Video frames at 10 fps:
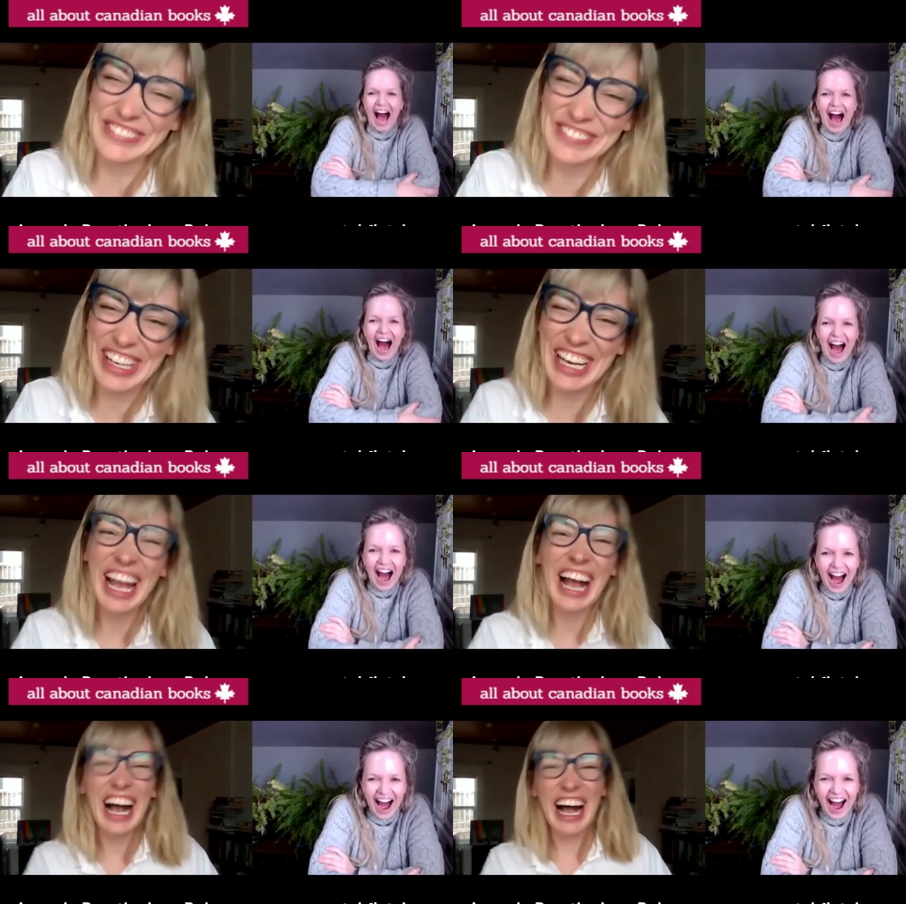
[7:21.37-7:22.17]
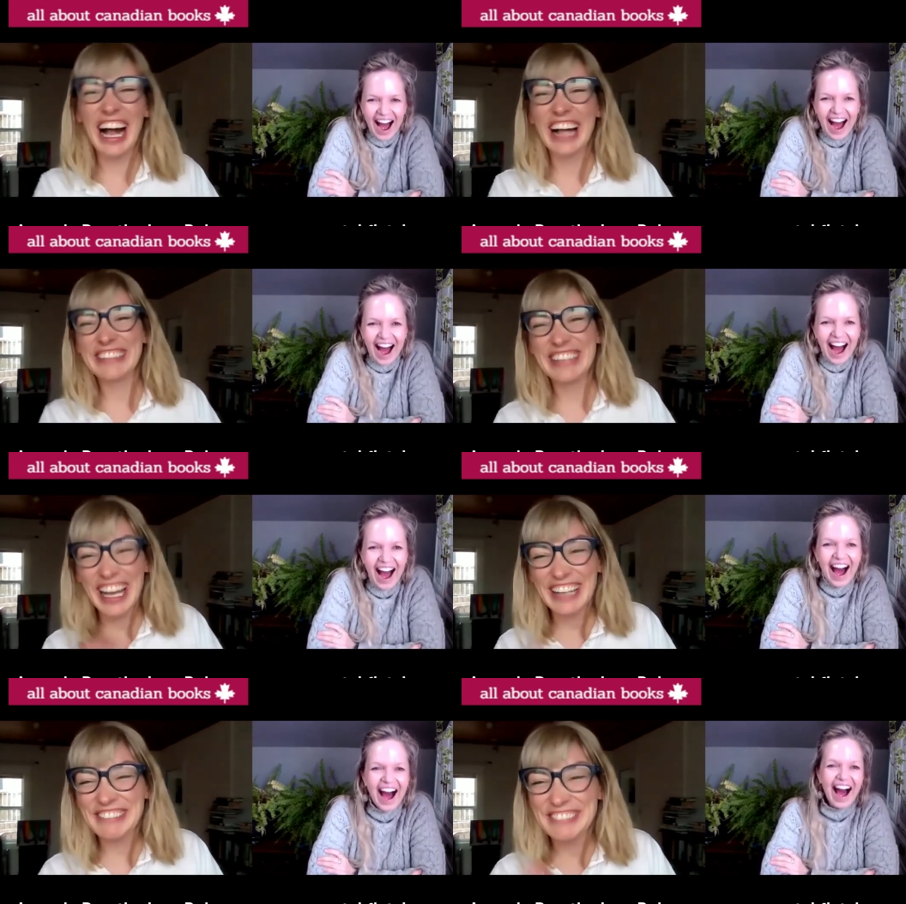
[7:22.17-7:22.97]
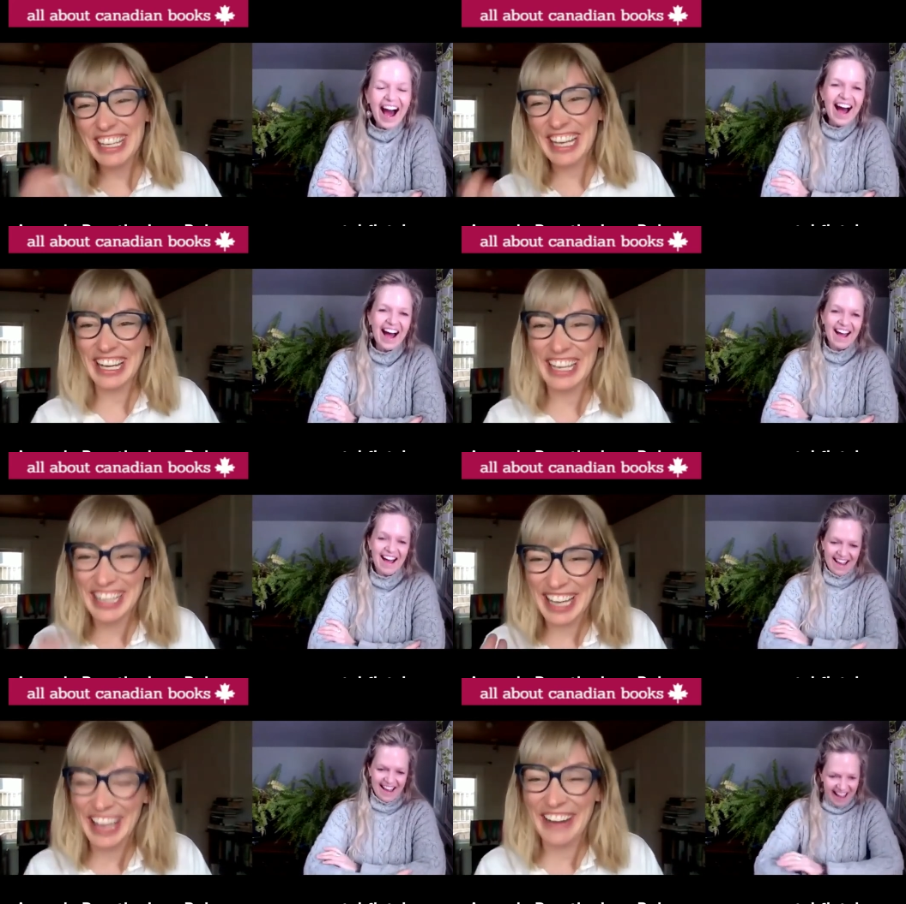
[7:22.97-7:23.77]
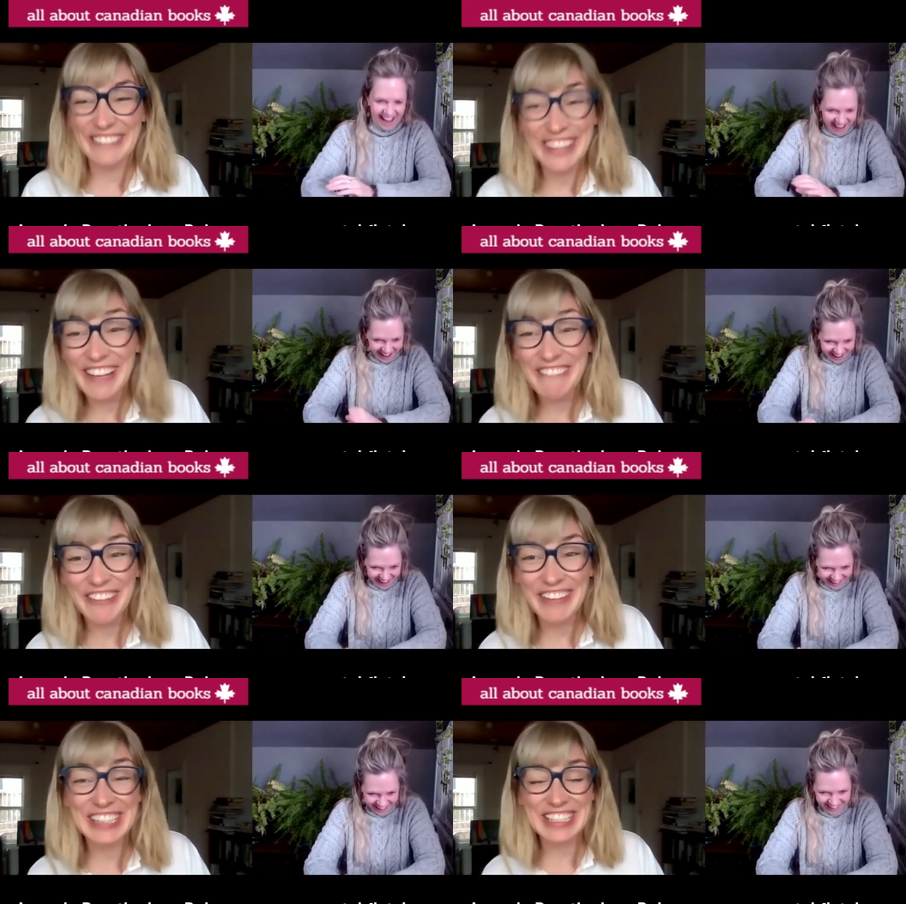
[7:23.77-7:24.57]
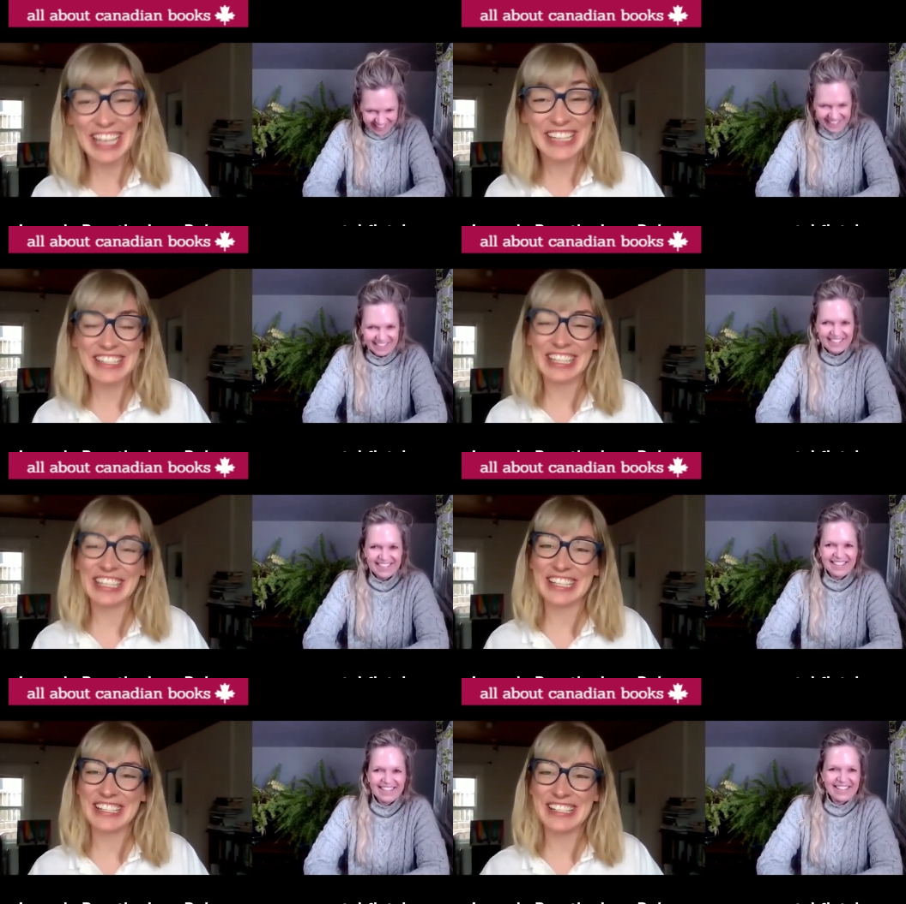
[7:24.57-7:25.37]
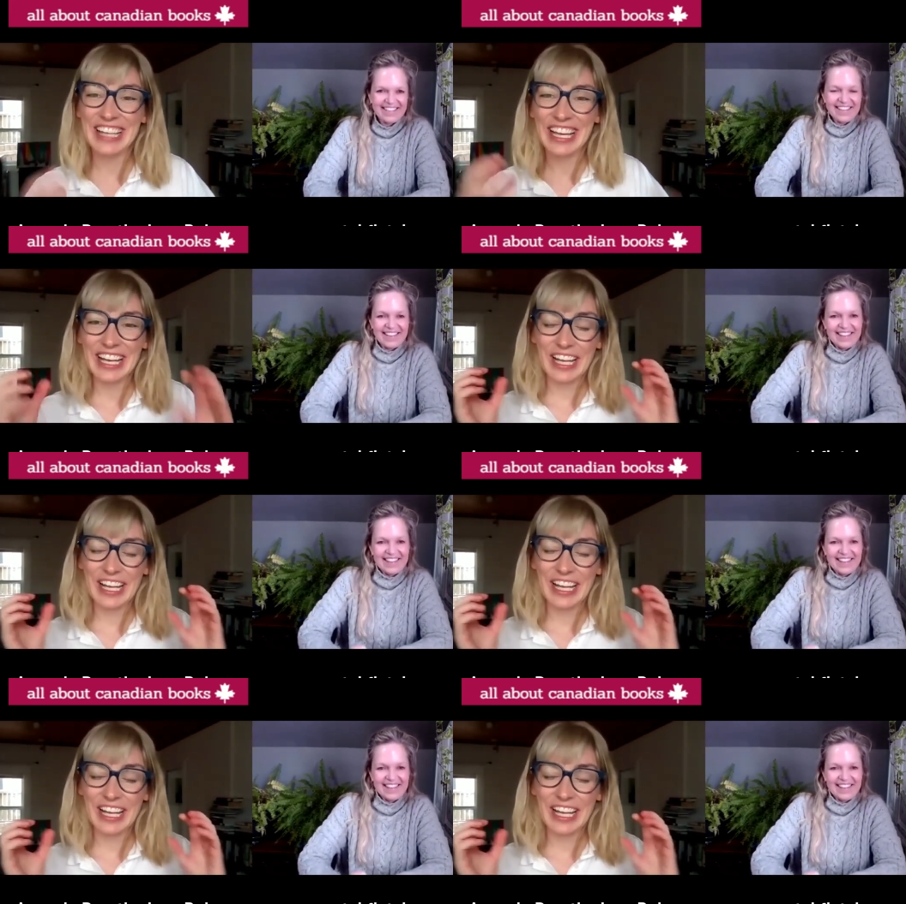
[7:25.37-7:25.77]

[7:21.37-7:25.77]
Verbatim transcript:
Speaker 1: for me. I don't have. Uh, I don't love the way it tastes. It is.